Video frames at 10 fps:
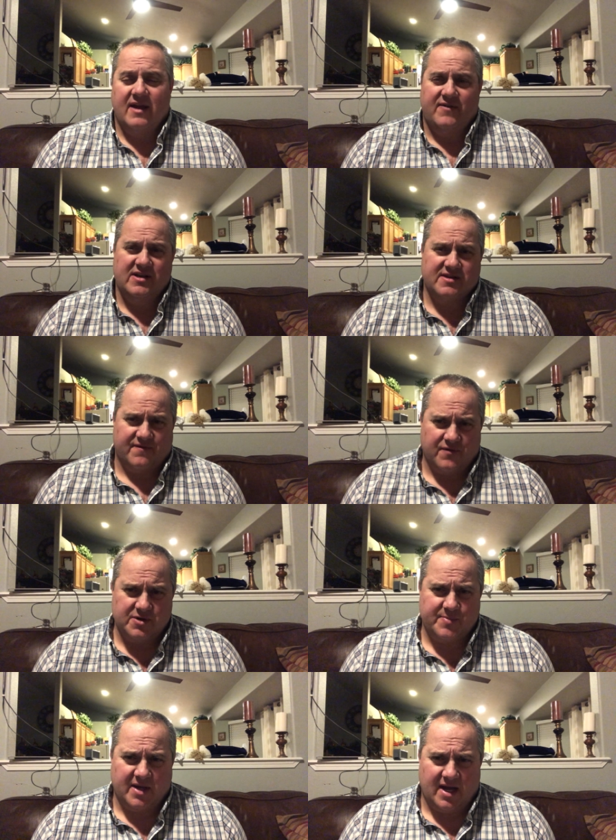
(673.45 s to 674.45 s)
If he's the
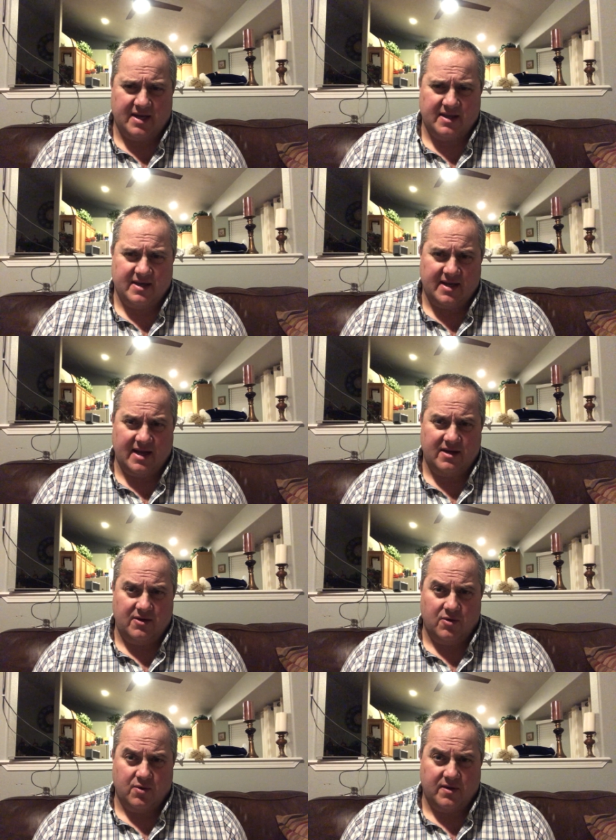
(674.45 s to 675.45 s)
first begotten of the dead,
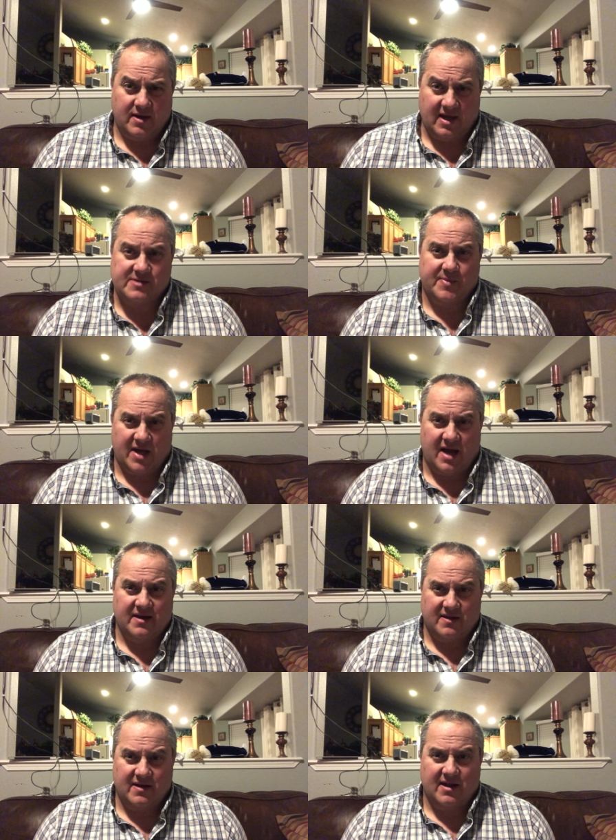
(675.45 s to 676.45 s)
you're the next
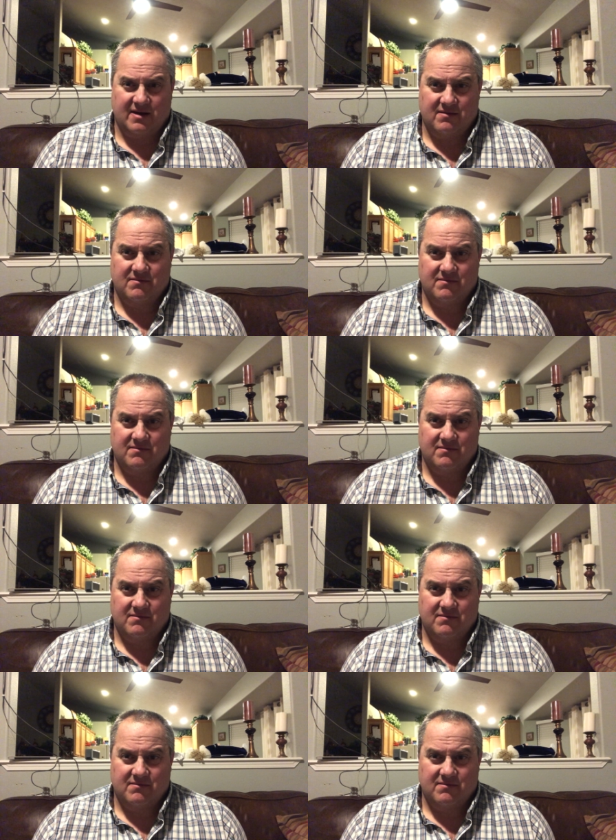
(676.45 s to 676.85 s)
begotten of the dead.